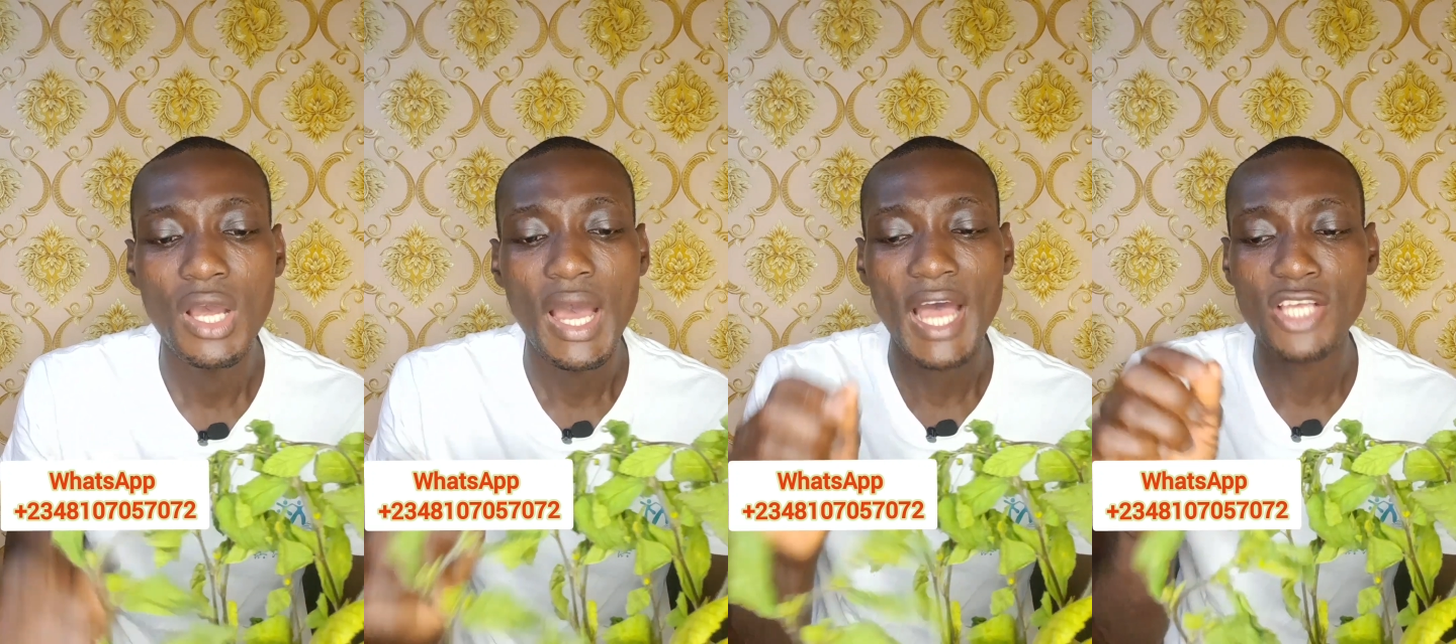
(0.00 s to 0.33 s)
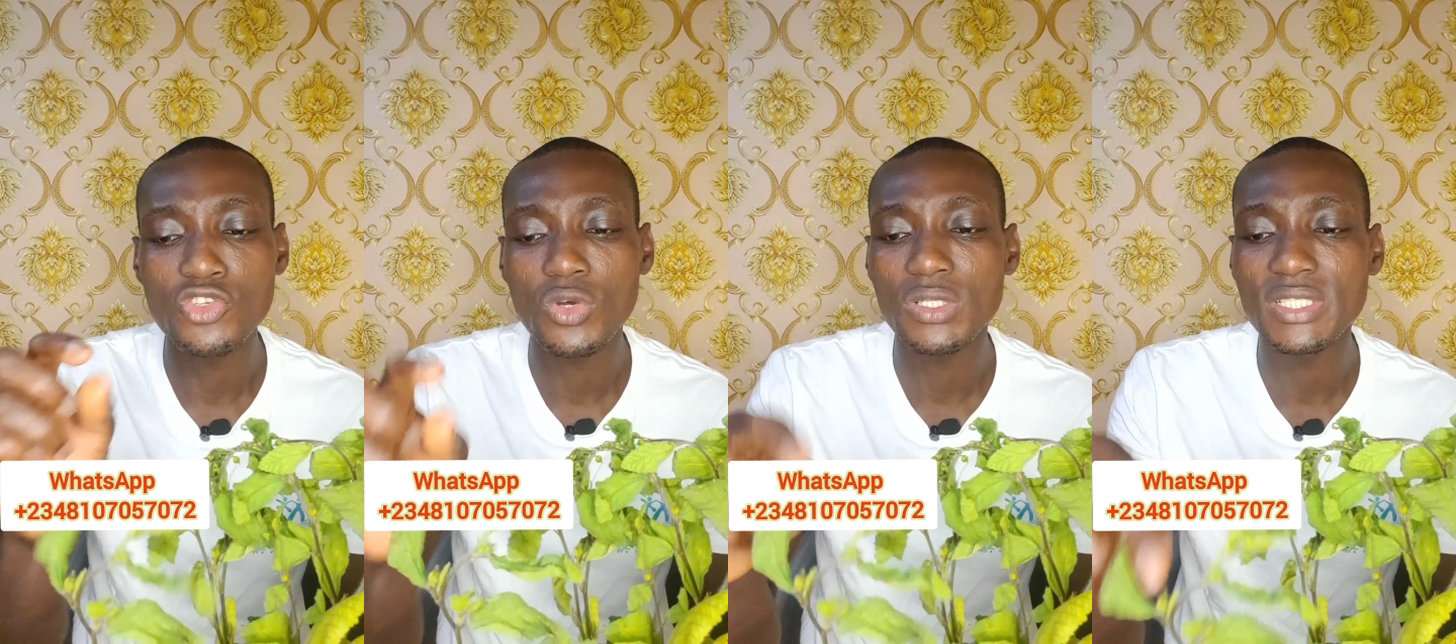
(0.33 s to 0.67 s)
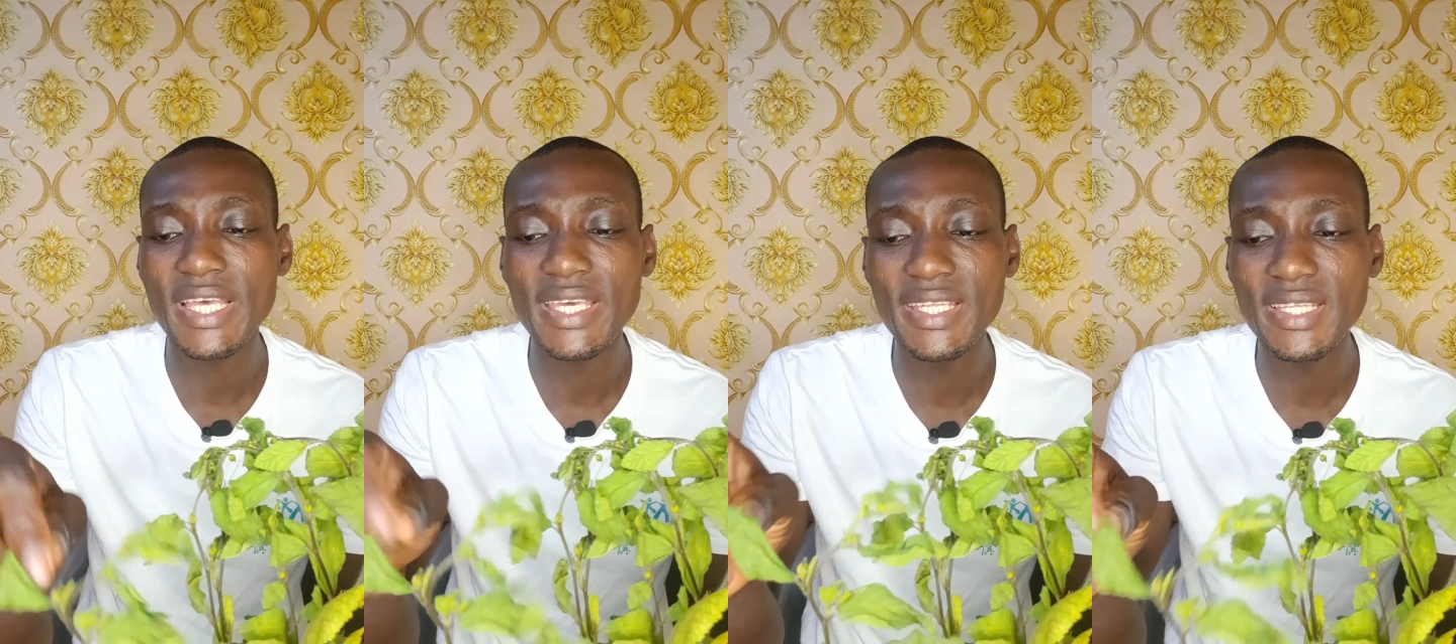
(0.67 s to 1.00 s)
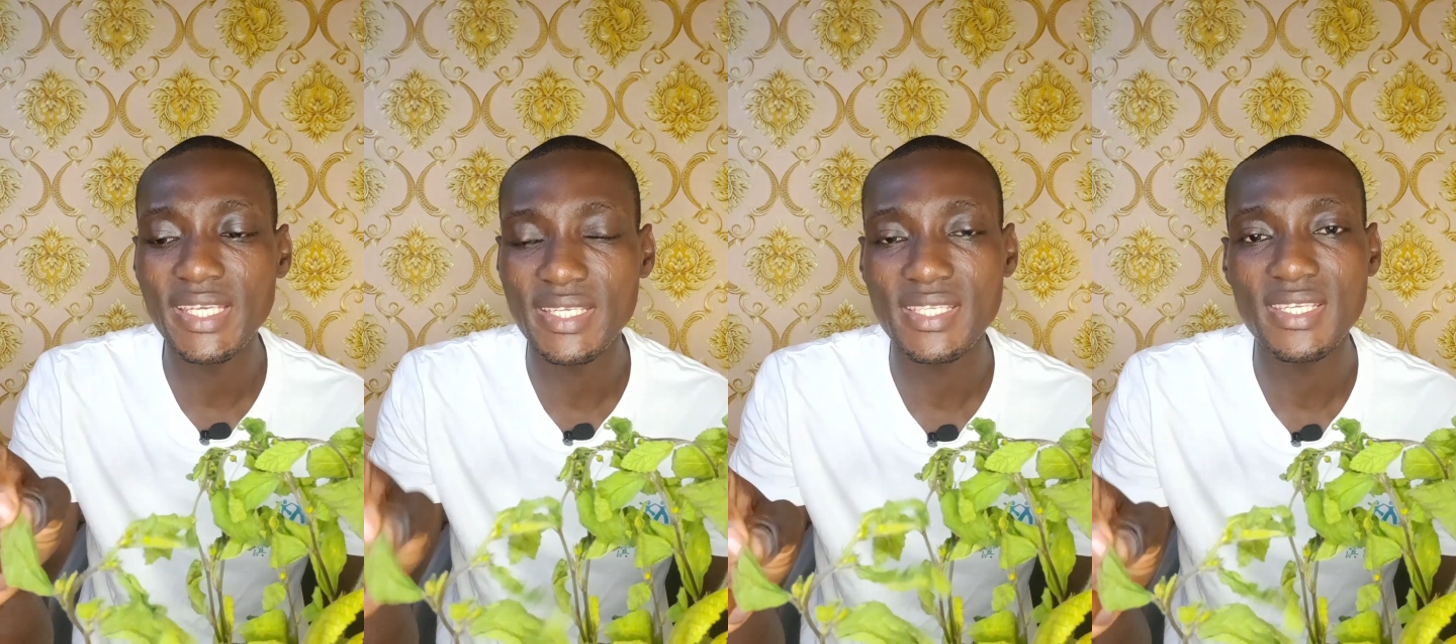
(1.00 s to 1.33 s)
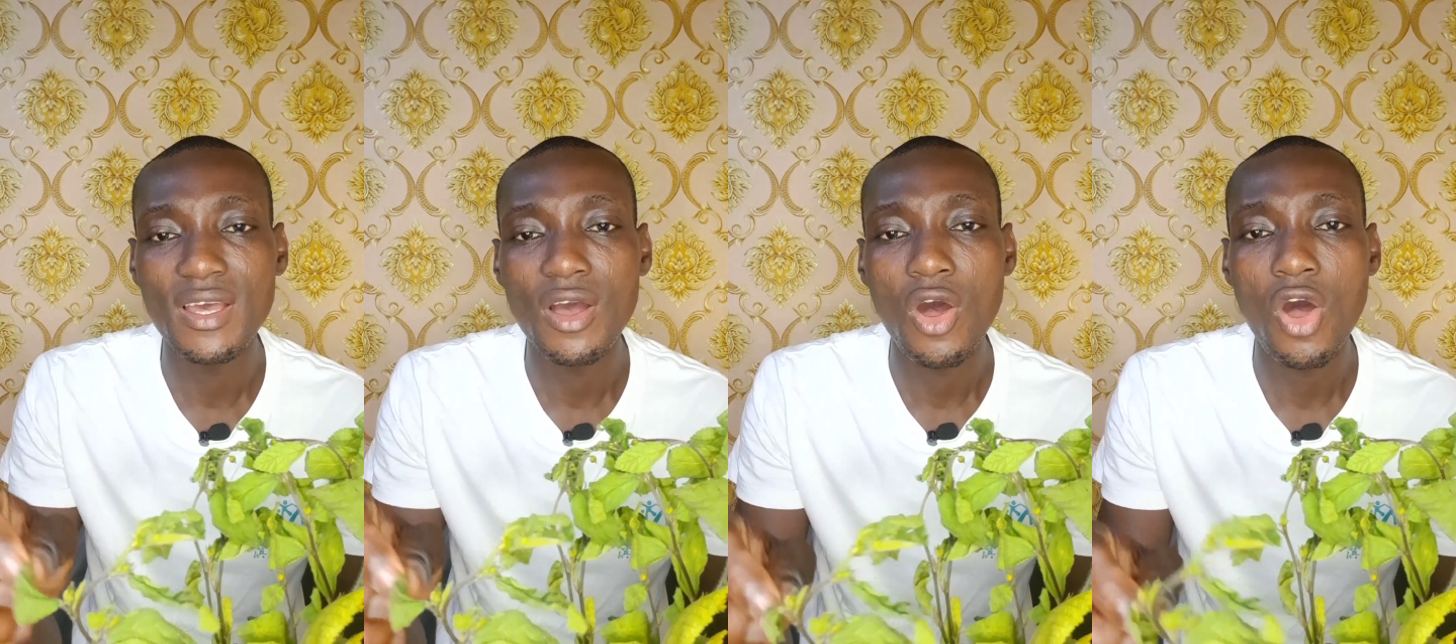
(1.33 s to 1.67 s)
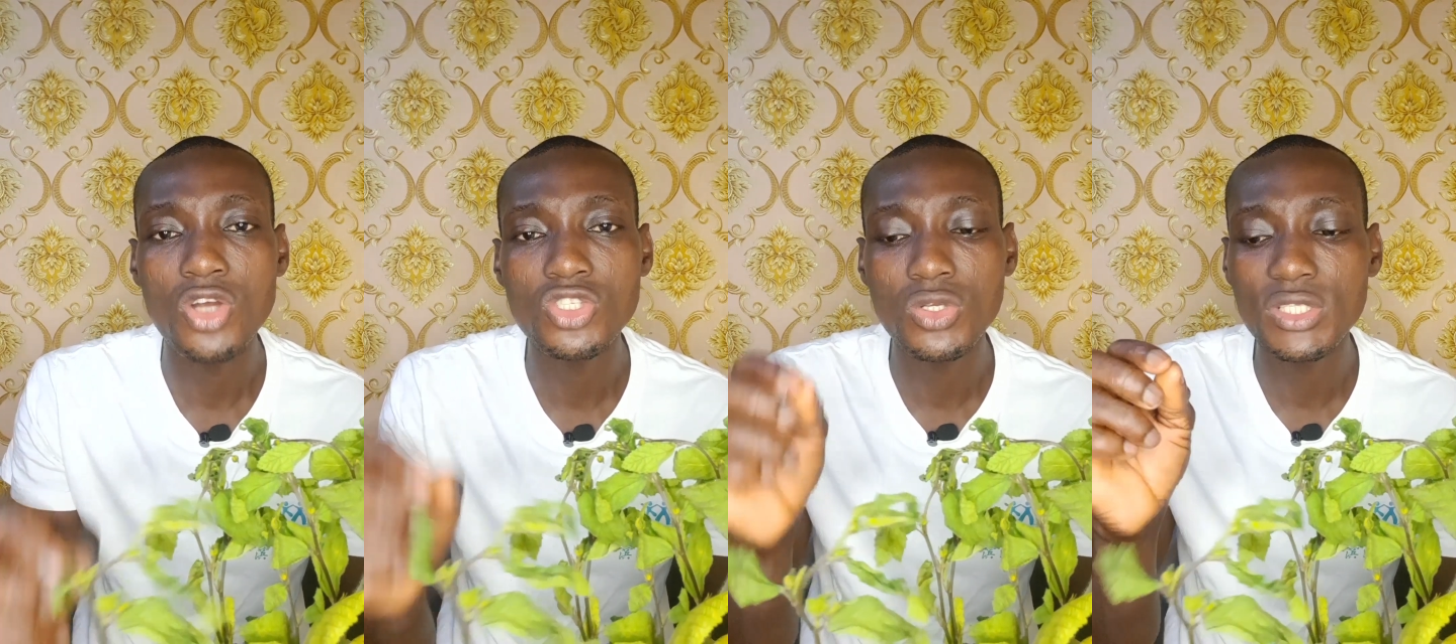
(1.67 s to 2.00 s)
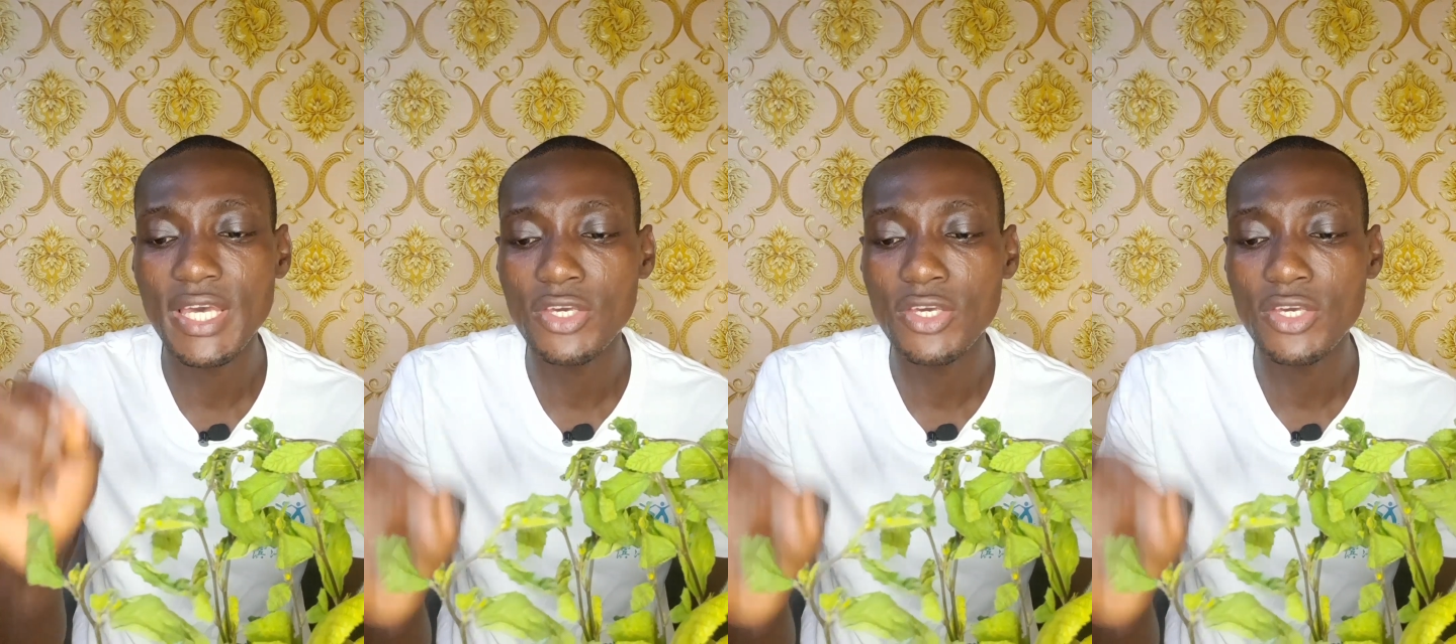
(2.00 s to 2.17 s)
as you are taking this, also tell